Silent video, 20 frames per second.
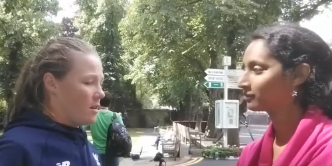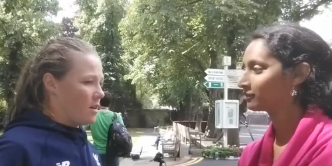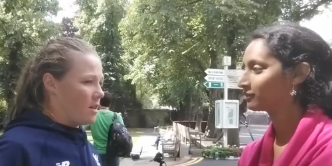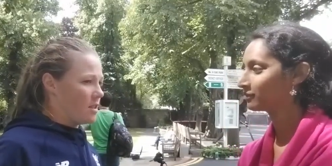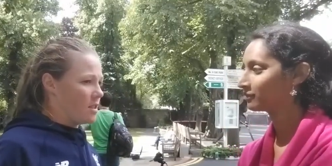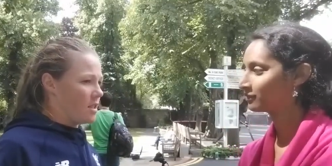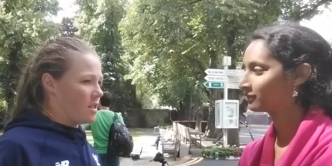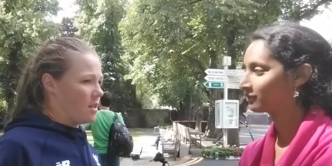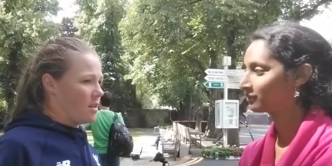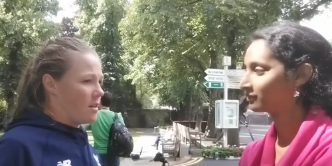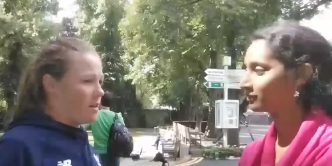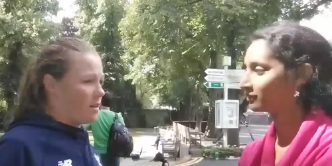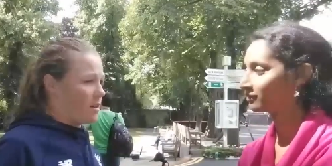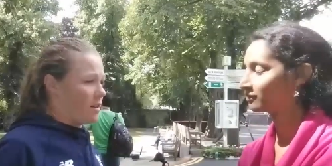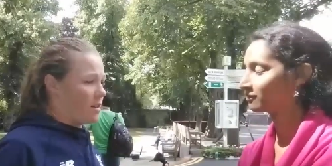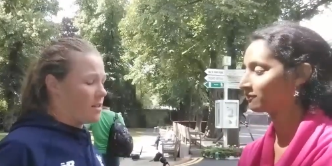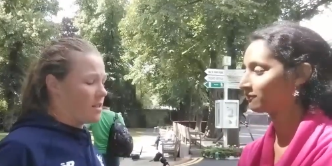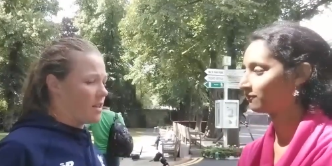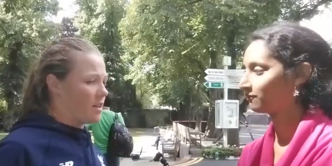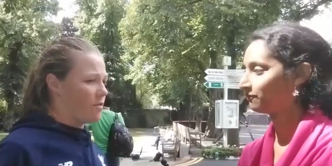Speaker 1: as
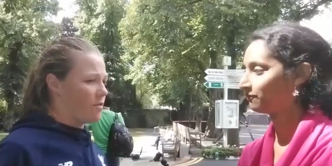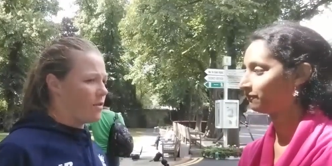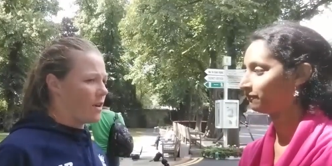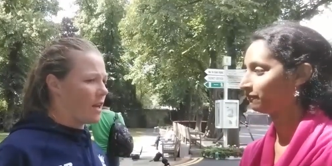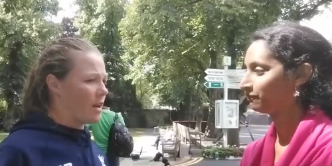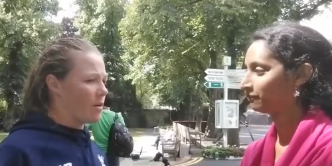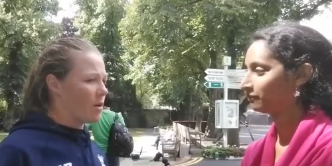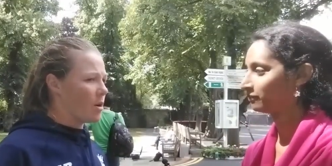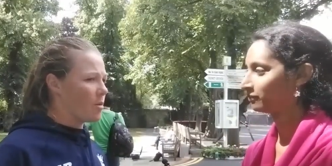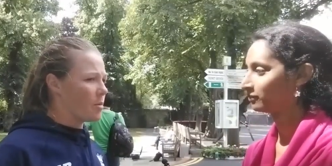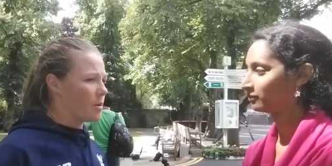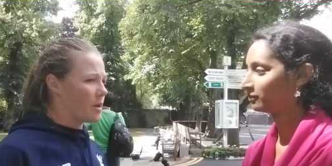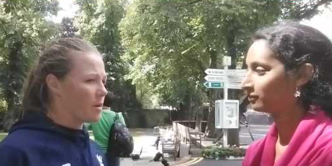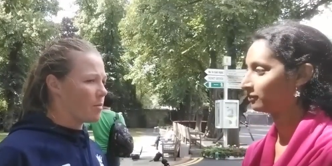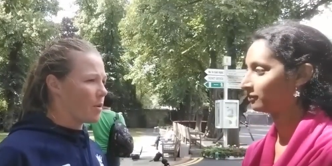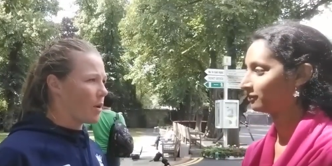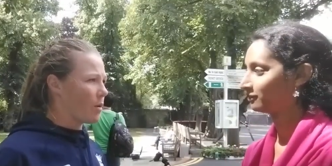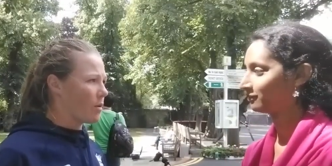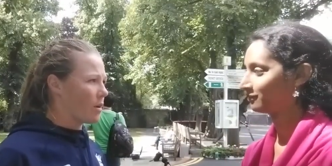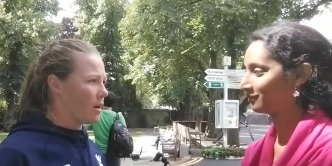a fellow opening
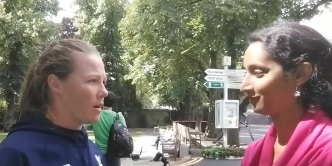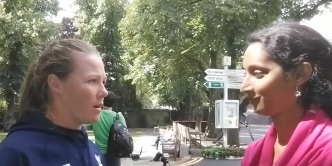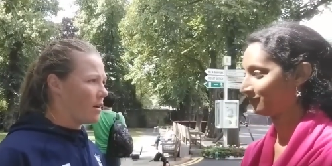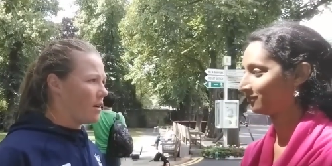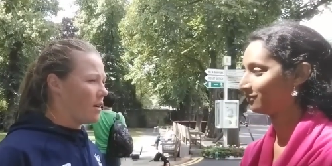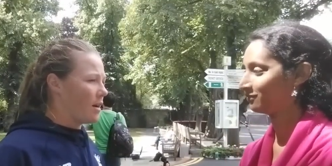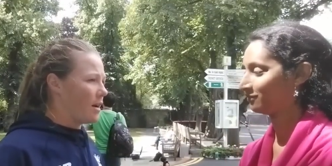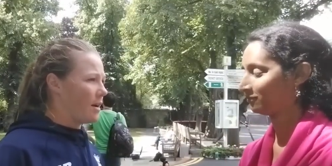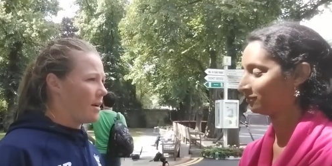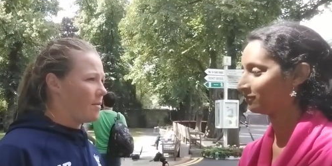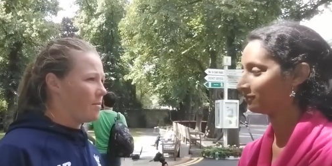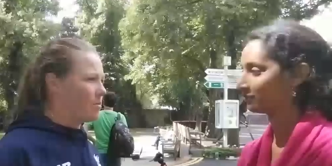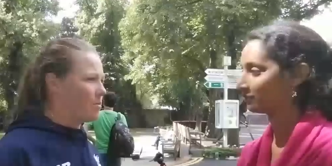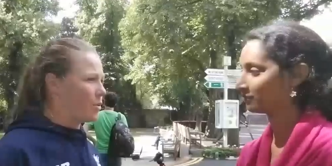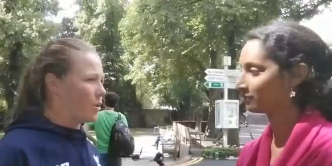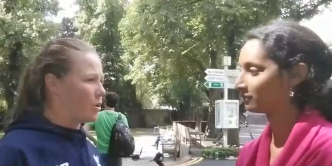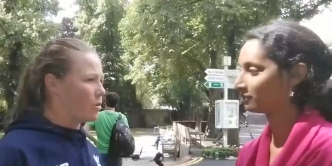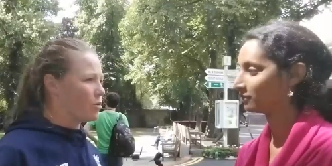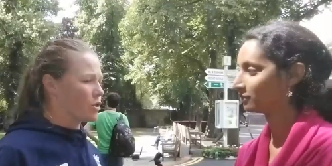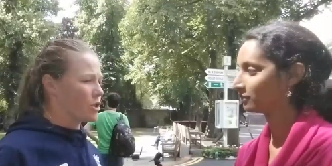bowler,
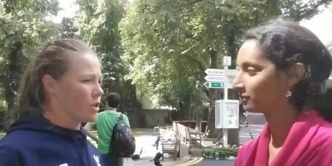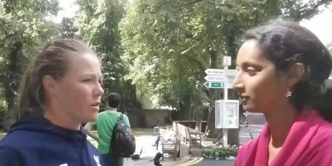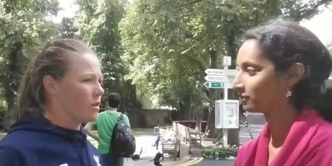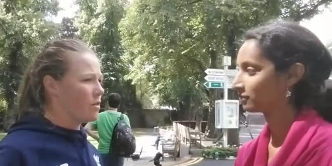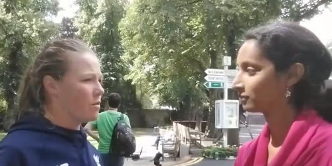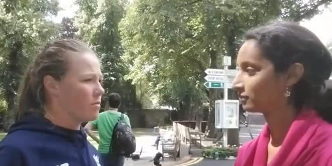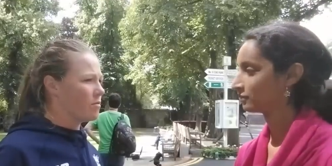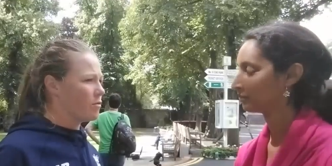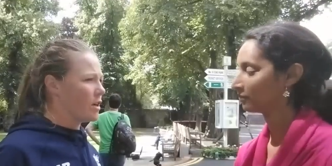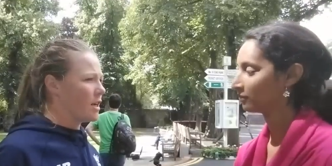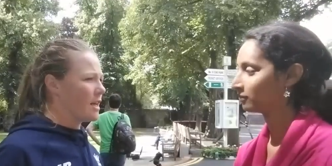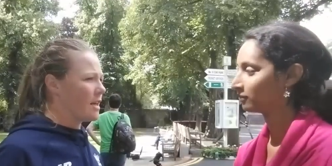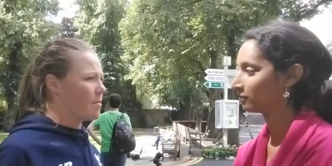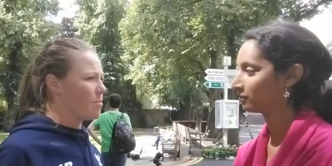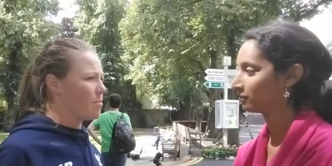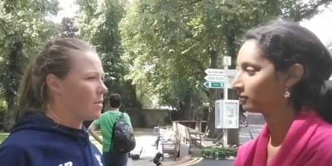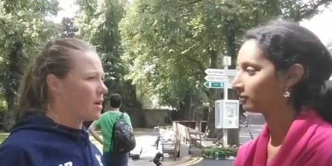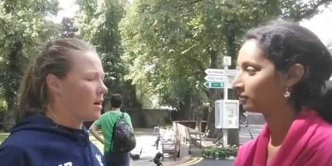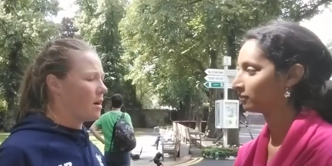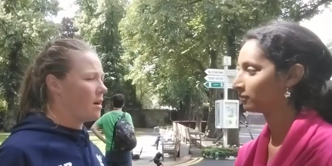but I also really
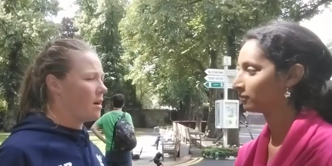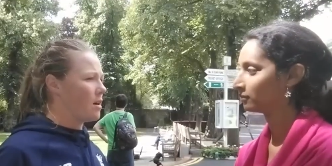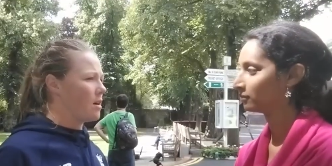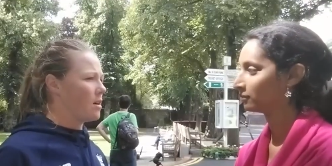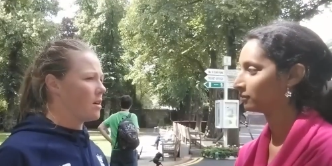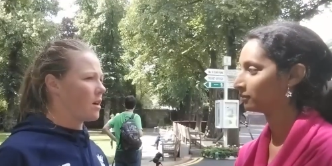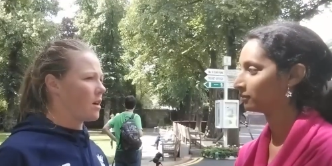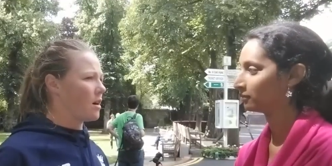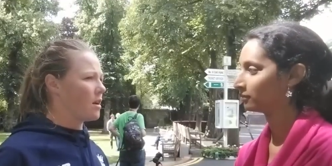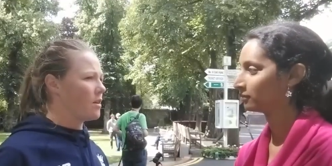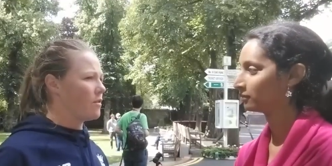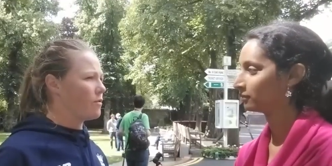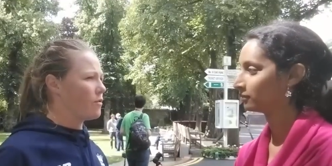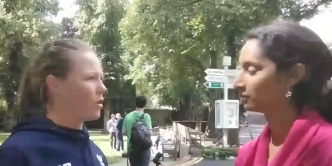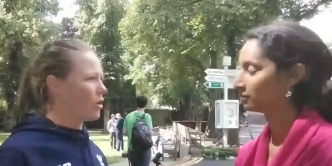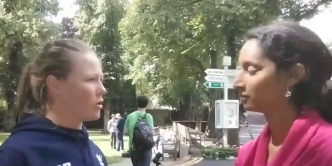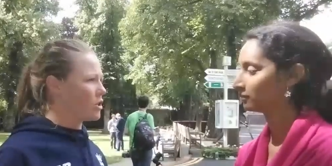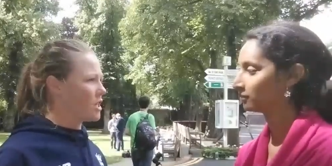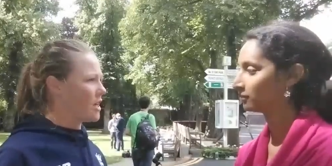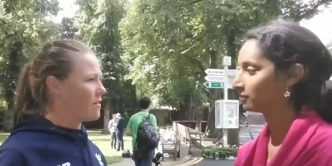admire her kind of
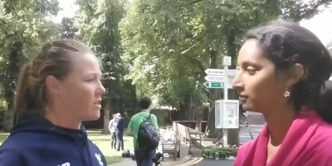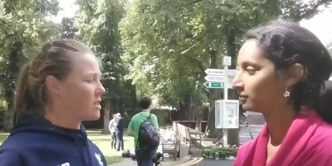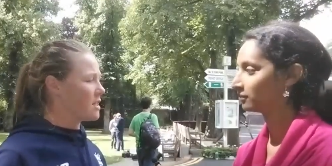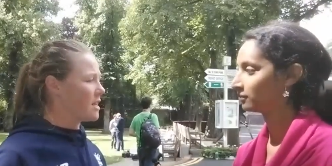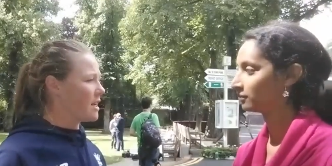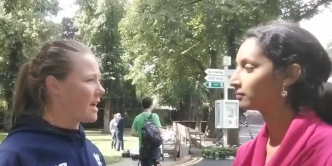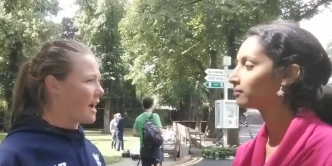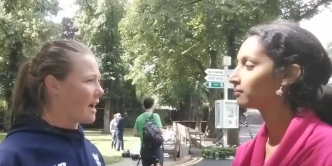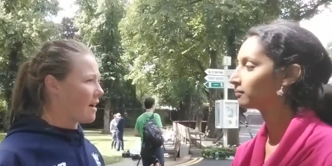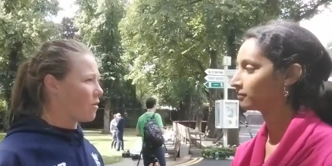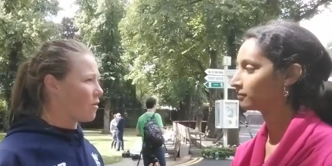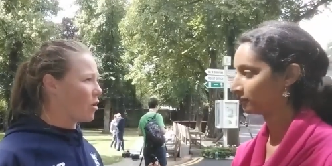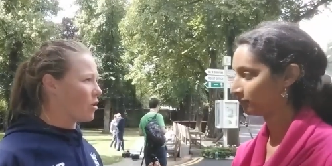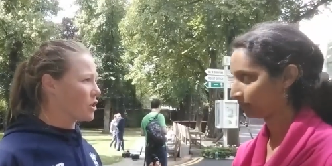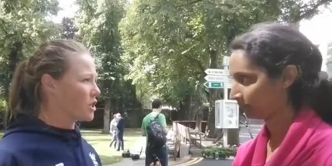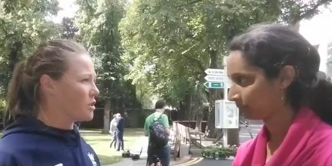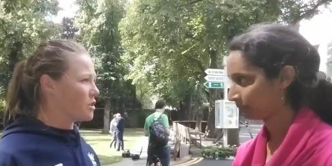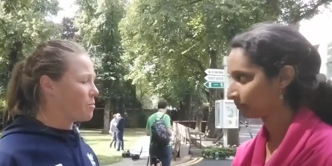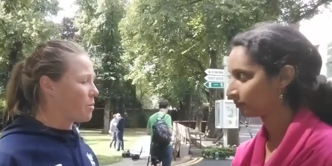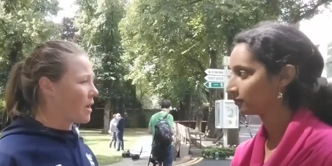longevity, how long
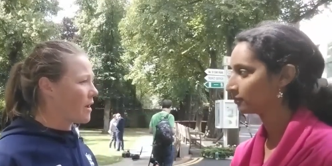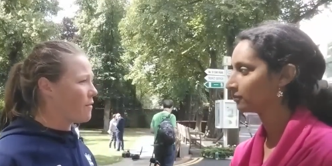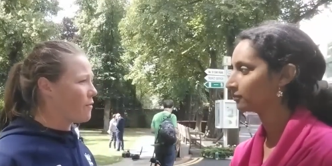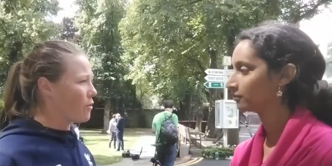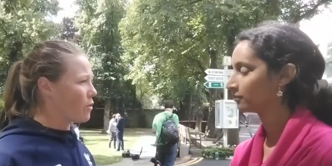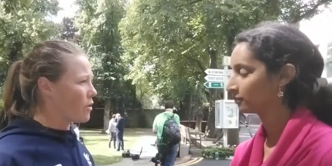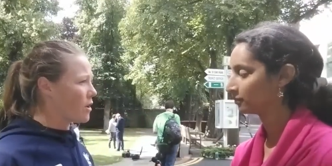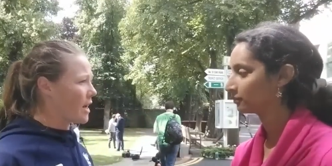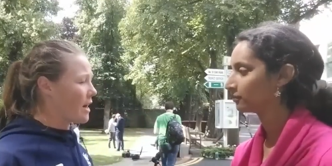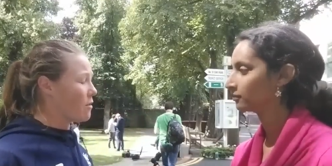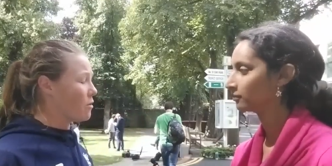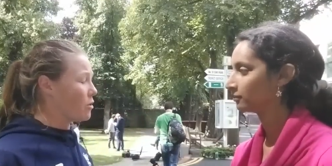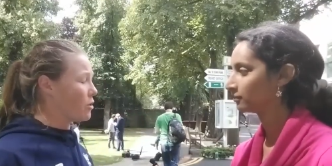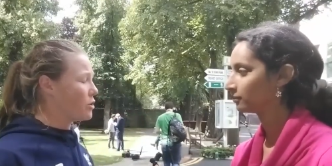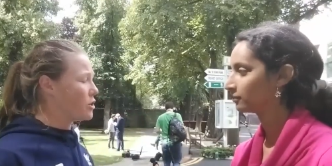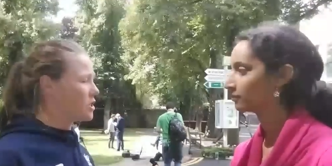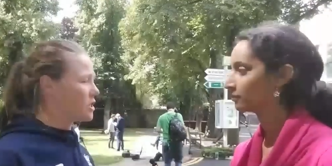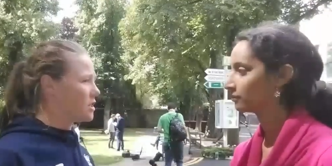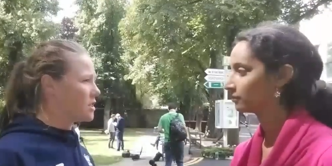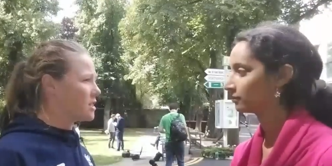she's played for and how
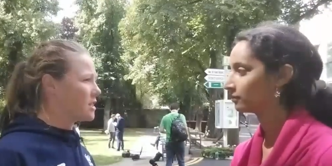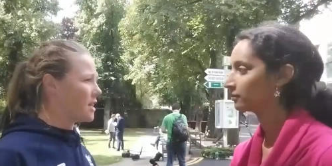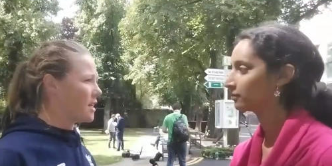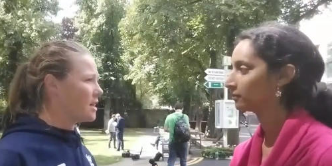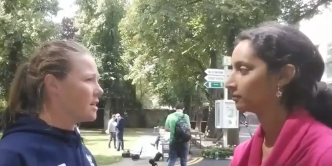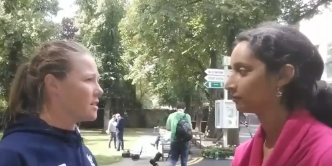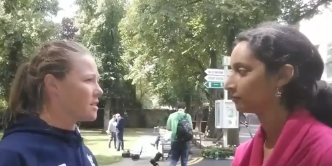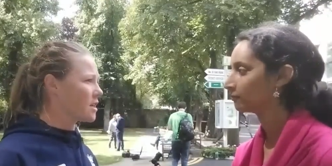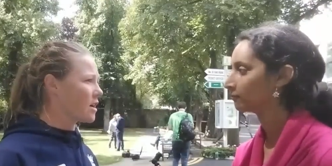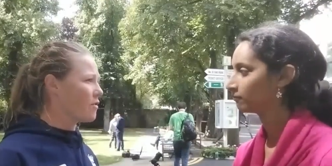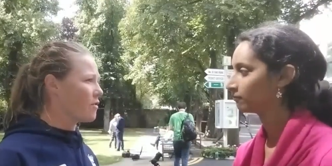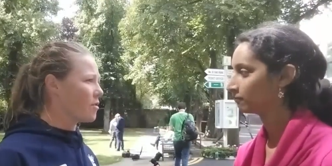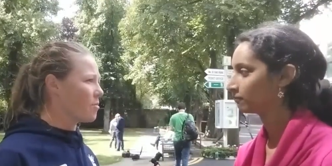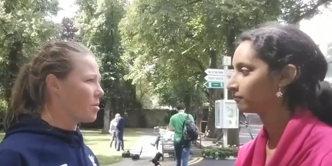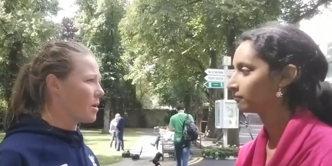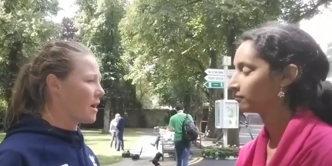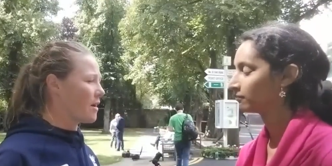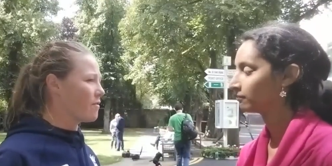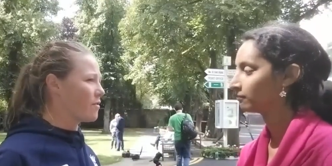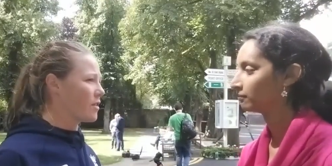good she still is over
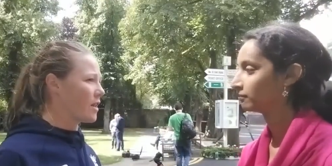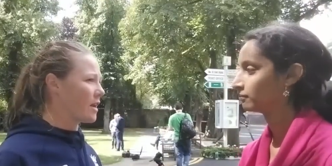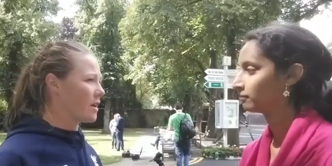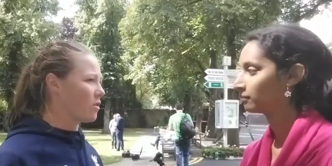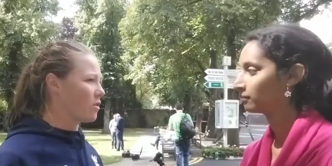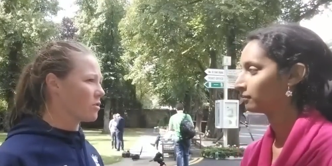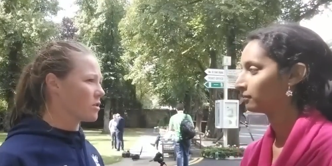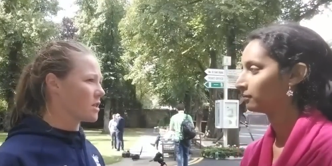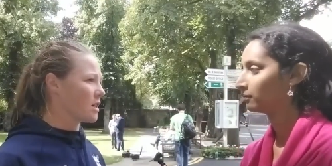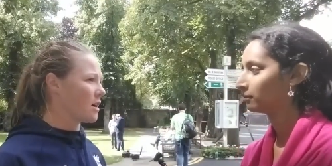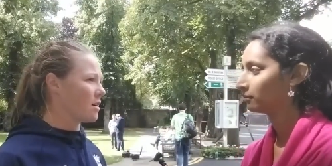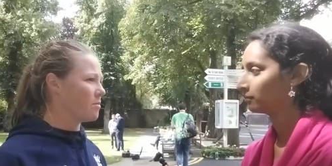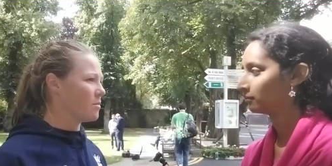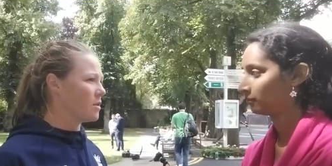playing for that long time.